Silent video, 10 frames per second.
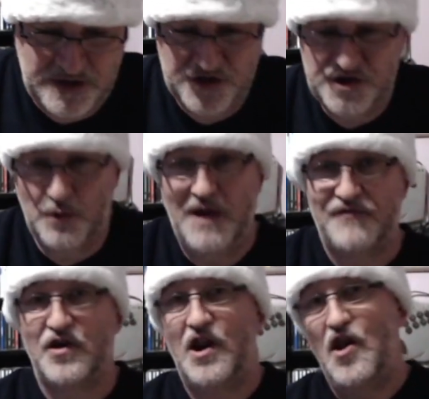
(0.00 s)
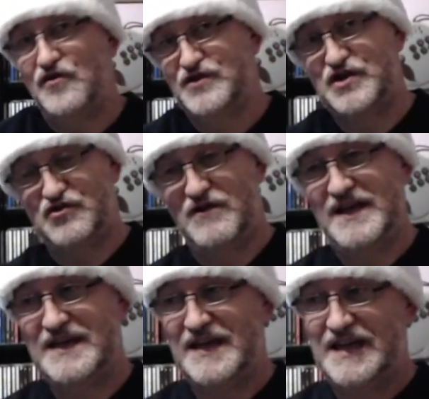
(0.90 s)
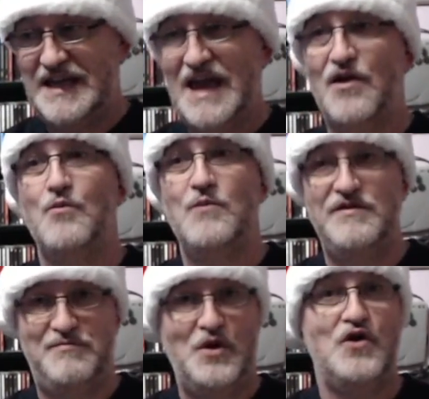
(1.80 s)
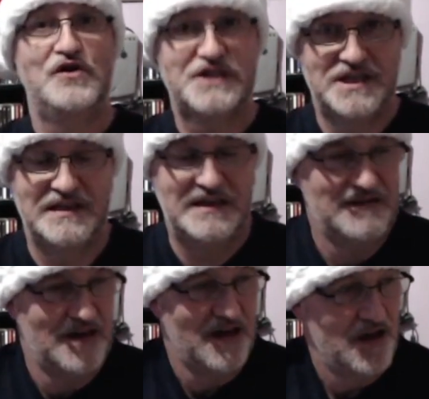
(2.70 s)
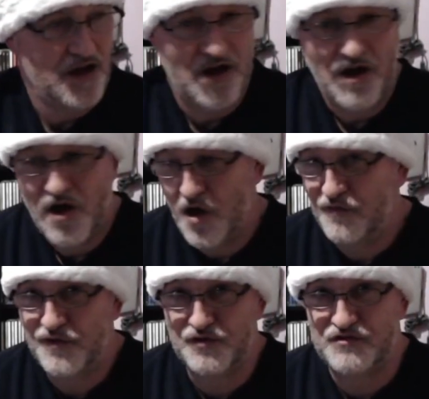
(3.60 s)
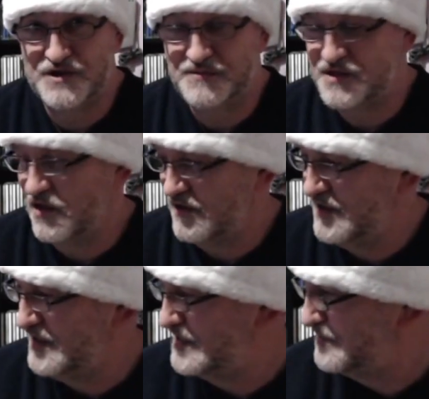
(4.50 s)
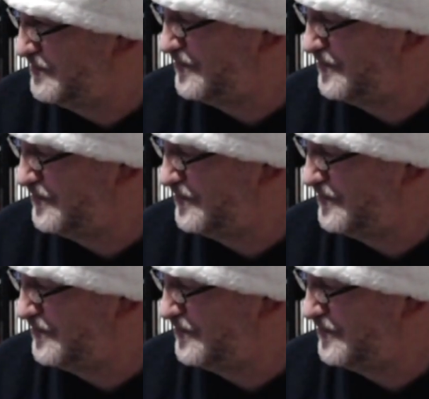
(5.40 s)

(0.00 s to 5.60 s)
So, I've got a lot to try and get on with personally over the Christmas holidays.